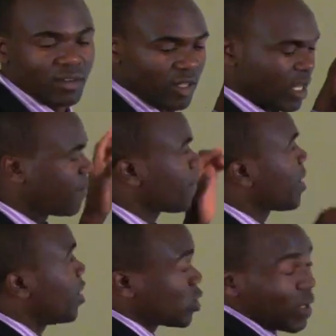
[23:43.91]
Okay,
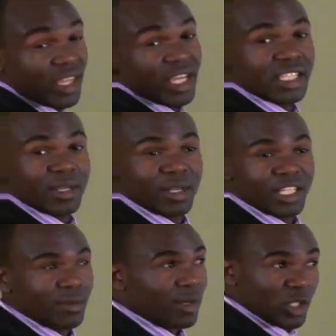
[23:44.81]
so in the
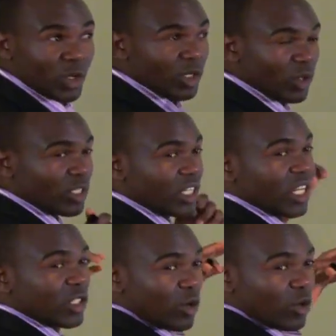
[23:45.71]
examination, make sure you don't
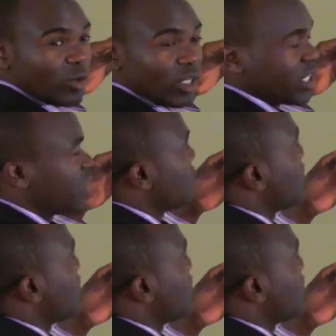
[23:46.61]
create your own question.